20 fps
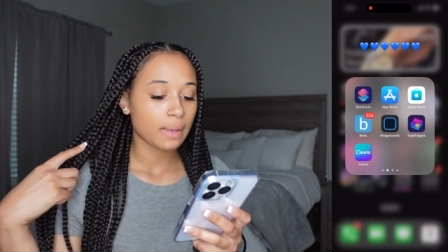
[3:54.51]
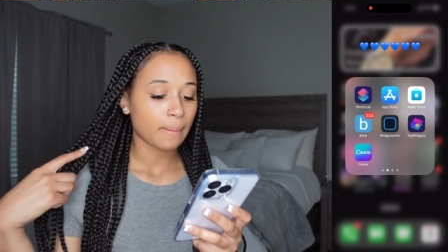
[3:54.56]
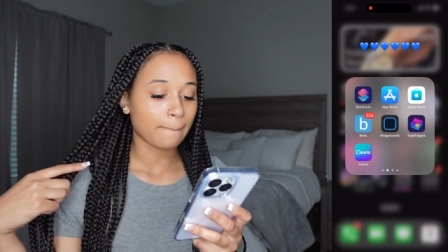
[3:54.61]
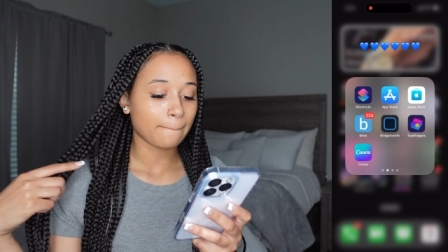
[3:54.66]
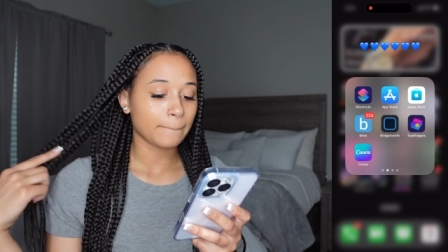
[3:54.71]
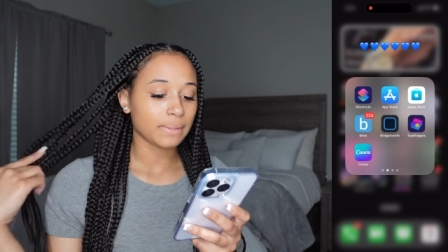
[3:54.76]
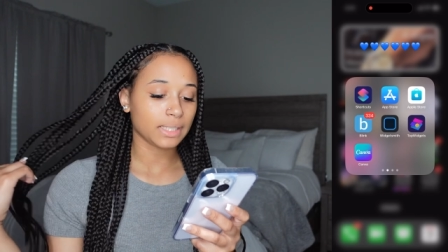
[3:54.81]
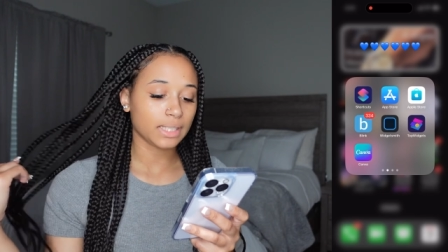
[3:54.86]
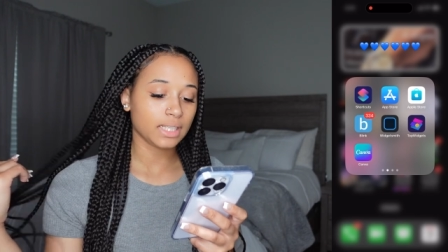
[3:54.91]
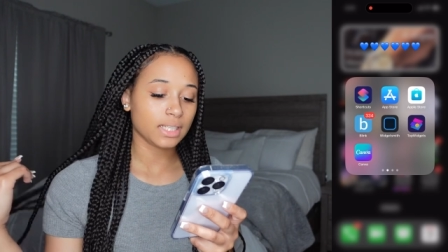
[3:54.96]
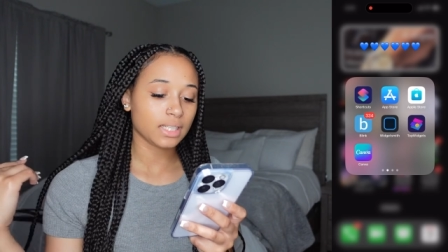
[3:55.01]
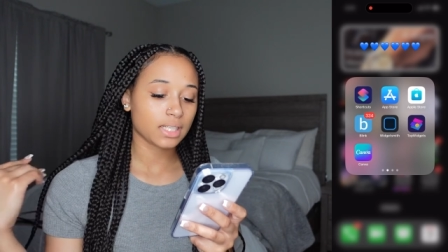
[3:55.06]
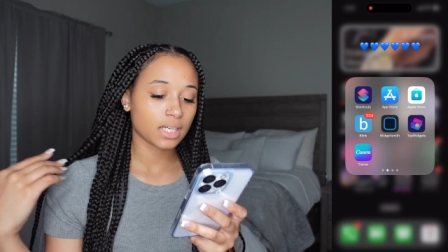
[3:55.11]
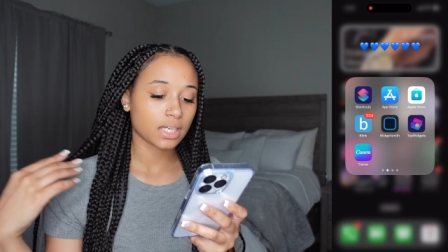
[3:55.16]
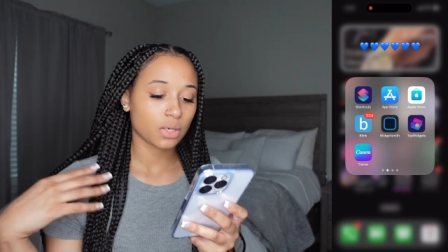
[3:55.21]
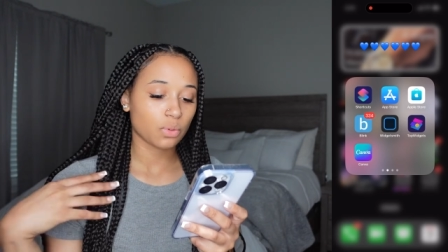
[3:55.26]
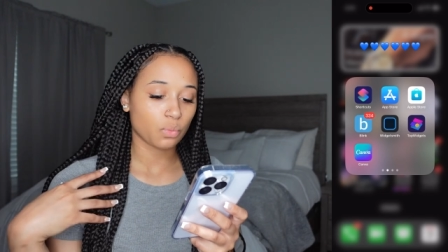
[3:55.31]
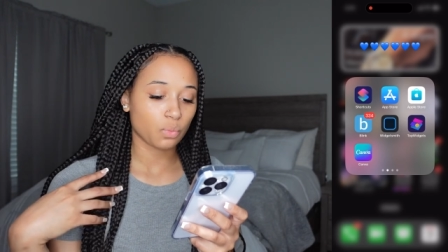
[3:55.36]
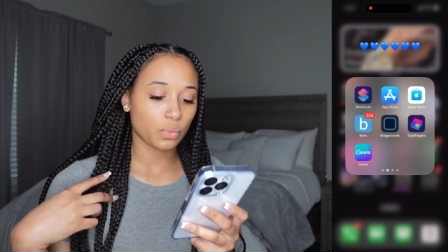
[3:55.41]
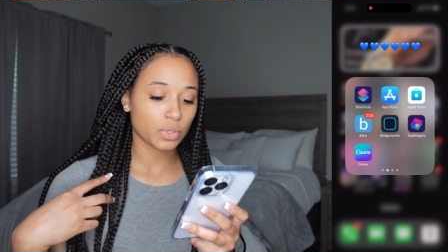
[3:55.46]
Blink,
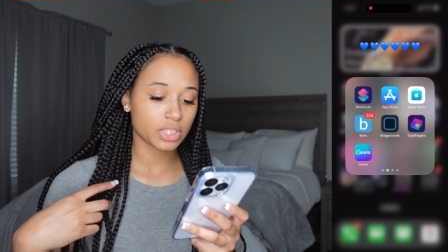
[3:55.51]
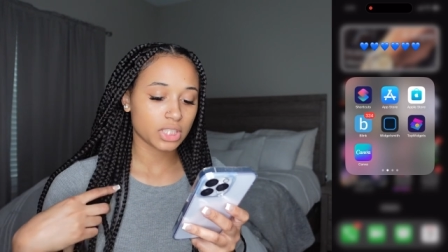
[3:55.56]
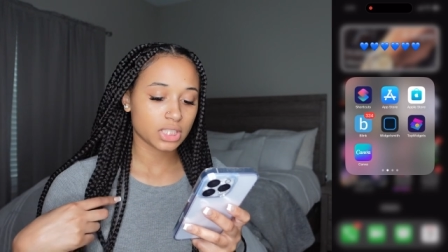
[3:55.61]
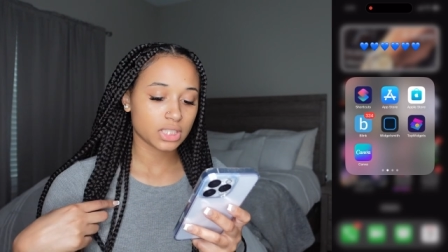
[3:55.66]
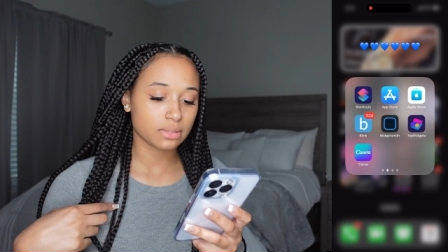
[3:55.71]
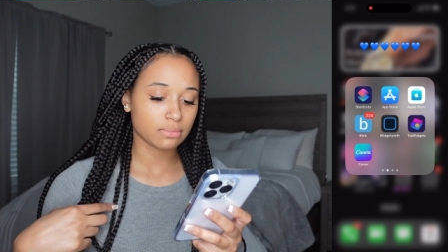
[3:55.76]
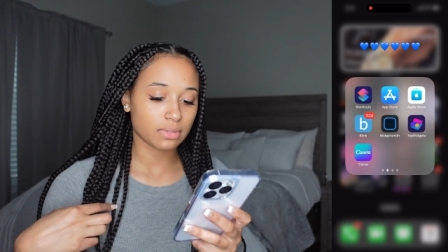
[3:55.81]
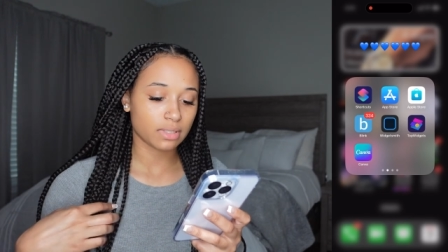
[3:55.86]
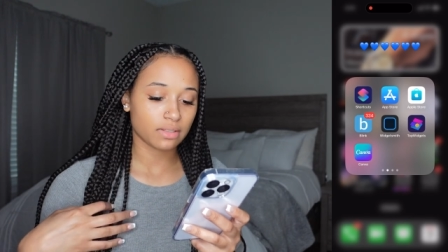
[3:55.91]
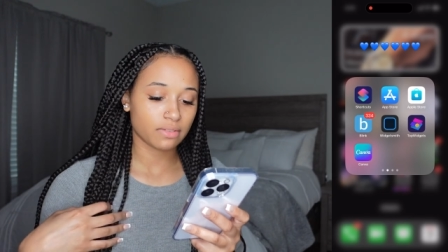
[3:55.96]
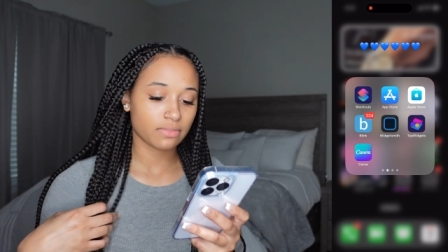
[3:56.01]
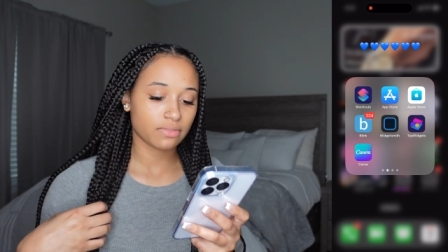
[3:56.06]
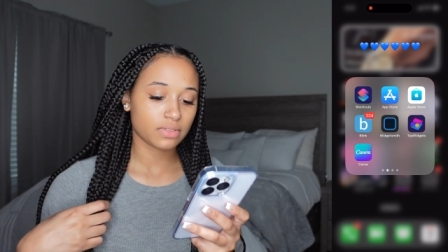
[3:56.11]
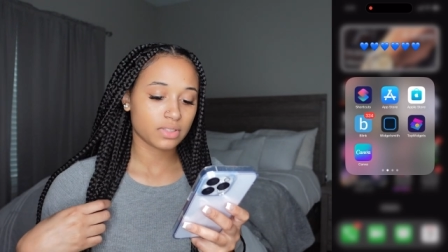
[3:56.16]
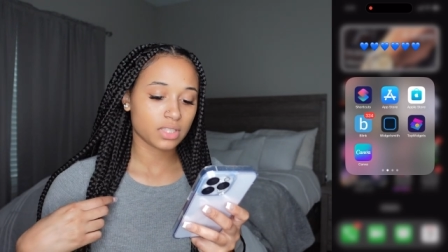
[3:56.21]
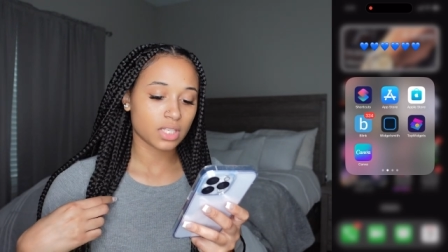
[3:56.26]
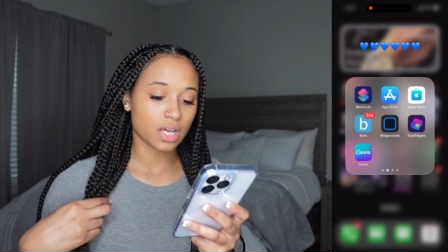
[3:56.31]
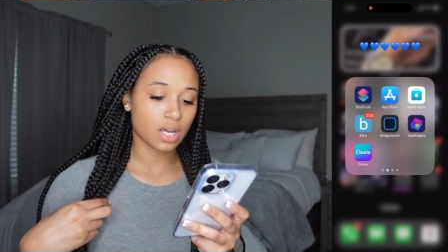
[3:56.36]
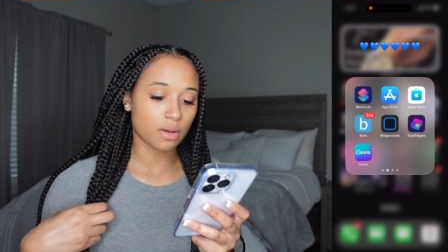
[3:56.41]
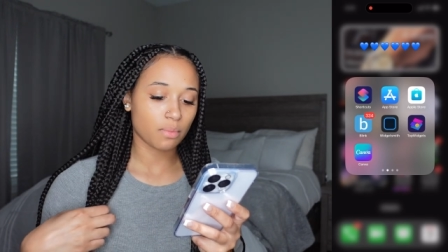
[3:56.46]
Widgetsmith,
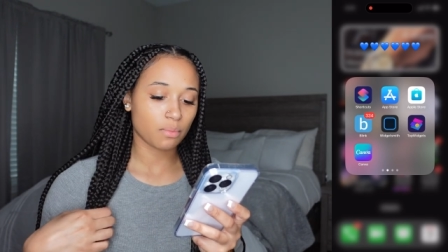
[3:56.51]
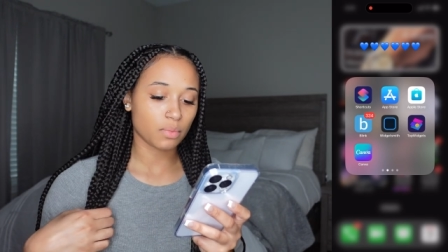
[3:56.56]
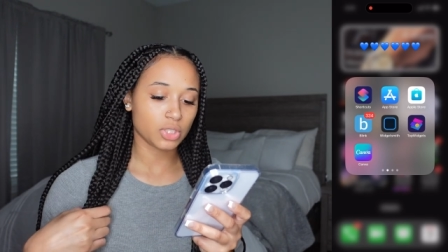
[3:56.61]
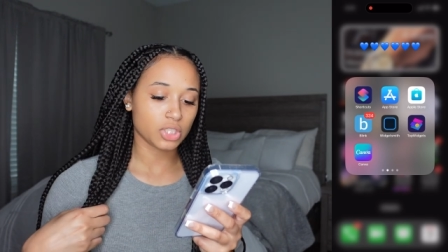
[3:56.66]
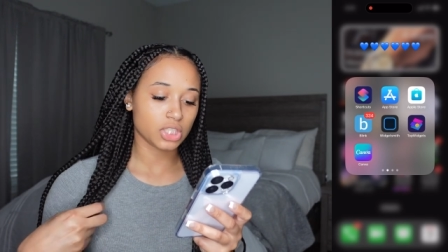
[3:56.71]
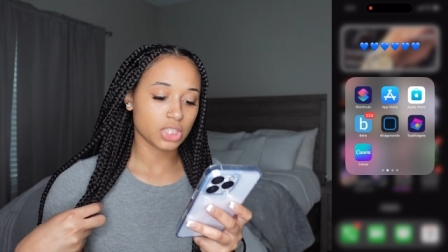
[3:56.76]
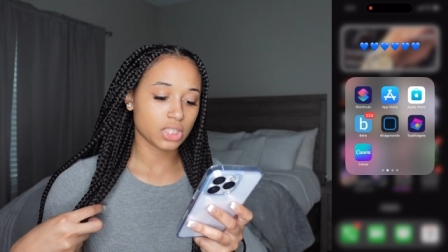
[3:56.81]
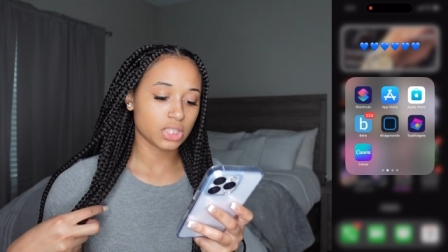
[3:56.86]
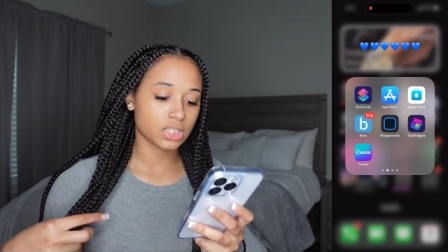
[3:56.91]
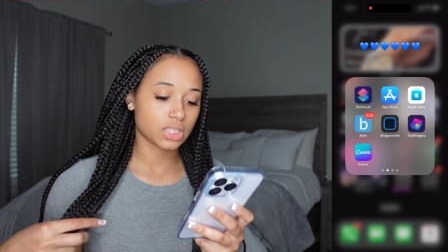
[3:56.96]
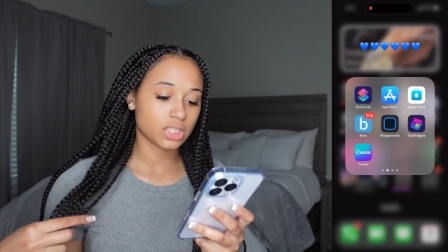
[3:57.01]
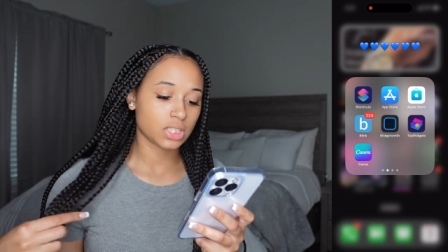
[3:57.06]
Top Widgets,